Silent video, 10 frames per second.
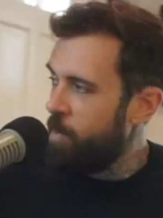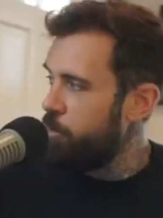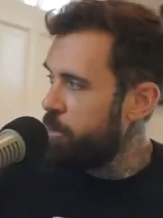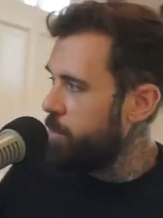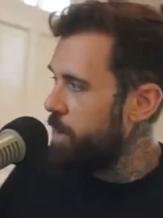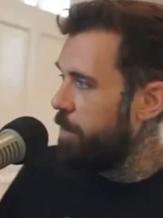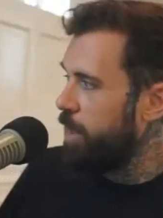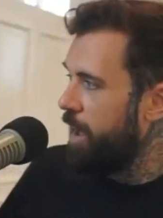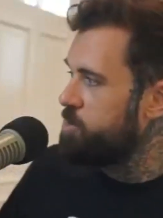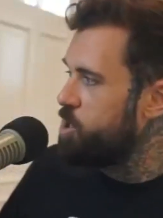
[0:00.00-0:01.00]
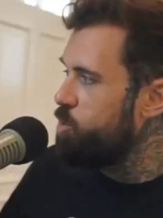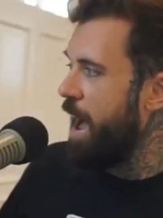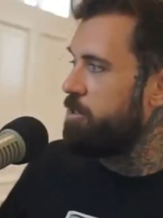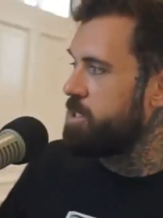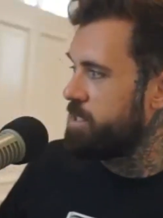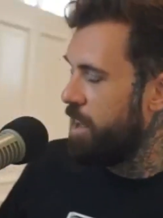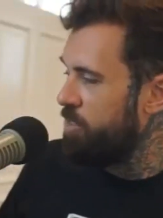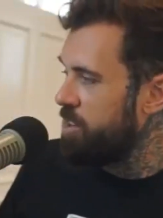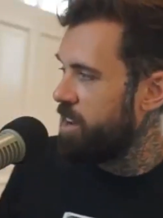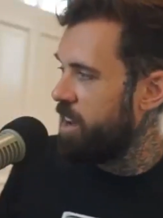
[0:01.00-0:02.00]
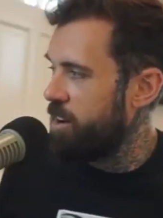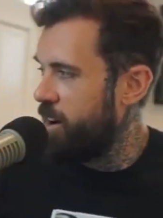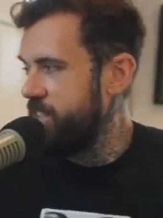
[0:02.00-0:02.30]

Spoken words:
really be able to have two houses. That feels kind of crazy.